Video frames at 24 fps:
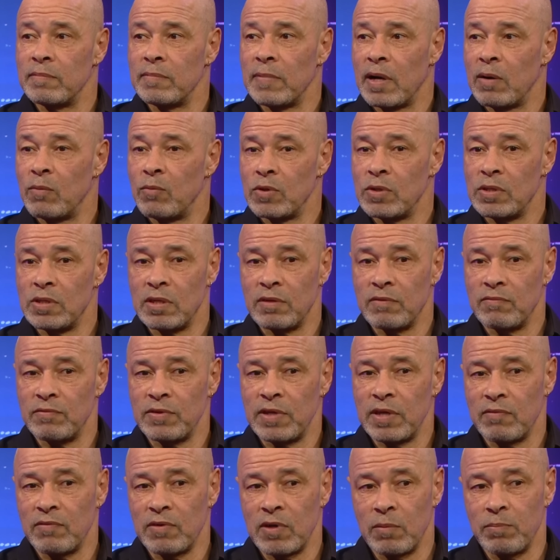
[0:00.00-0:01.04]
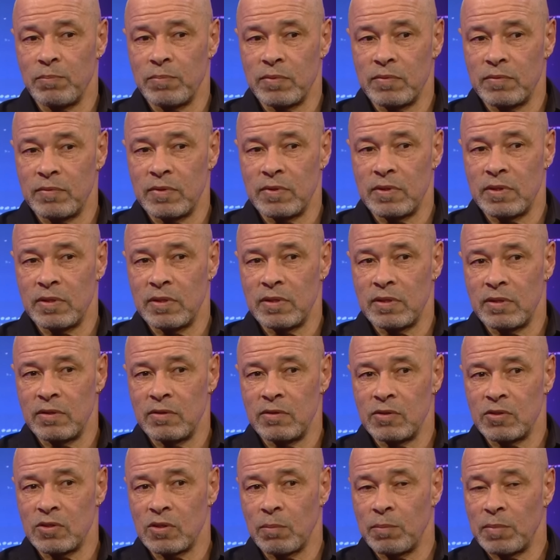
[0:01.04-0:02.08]
I wouldn't have given up
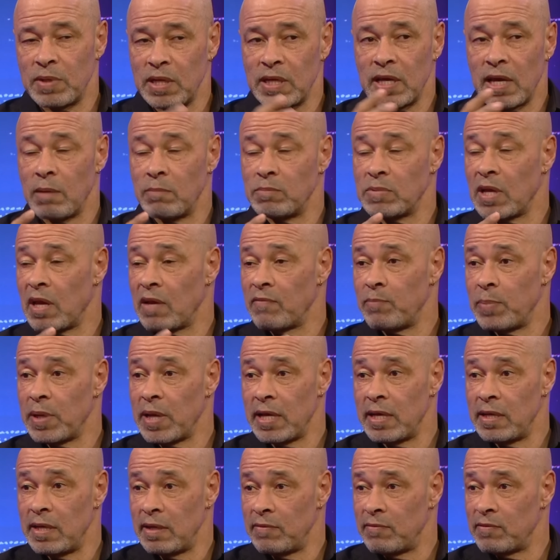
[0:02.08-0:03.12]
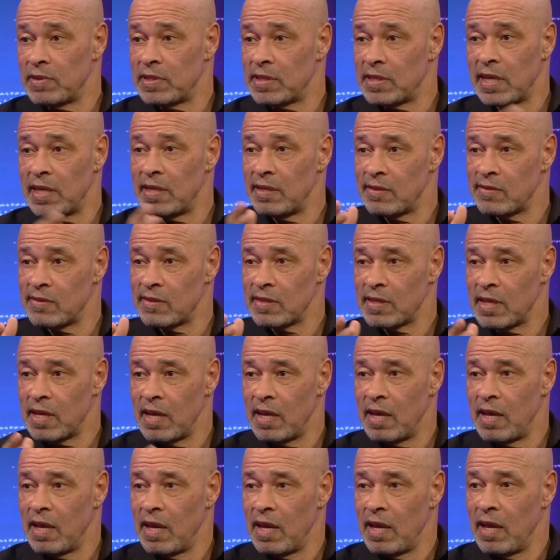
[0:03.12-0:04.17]
some of the games I've played even since,
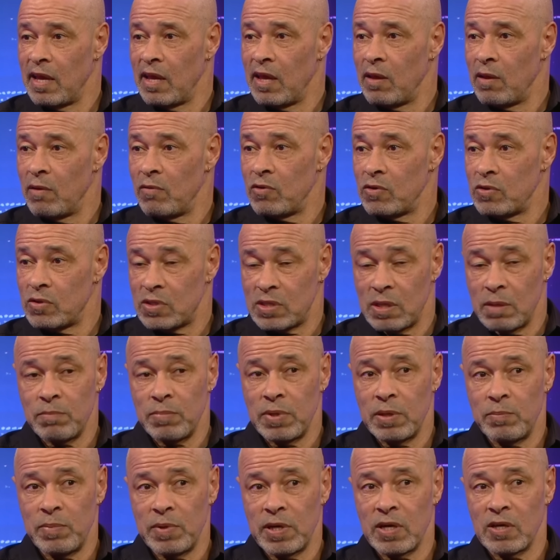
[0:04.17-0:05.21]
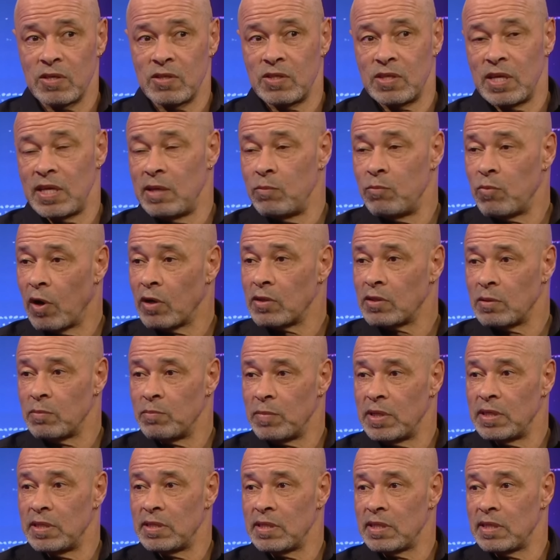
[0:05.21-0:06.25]
simply because he wanted
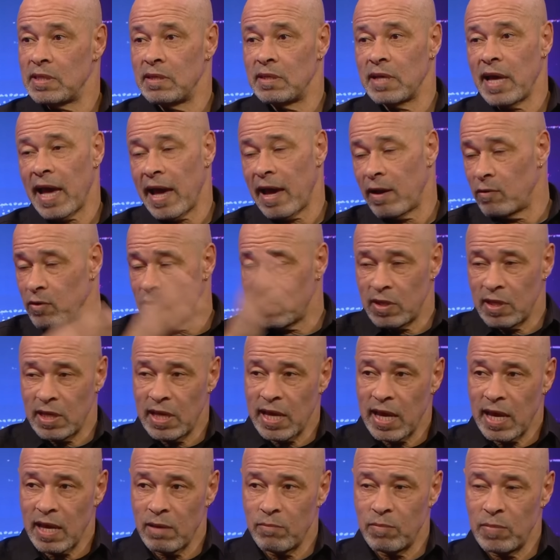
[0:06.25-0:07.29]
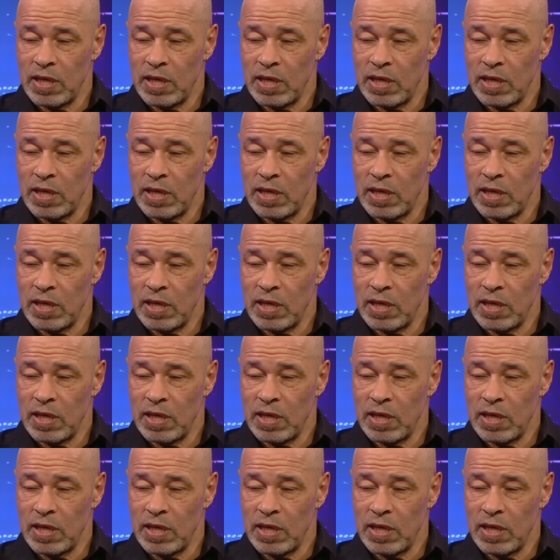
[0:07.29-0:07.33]
me to out of the game.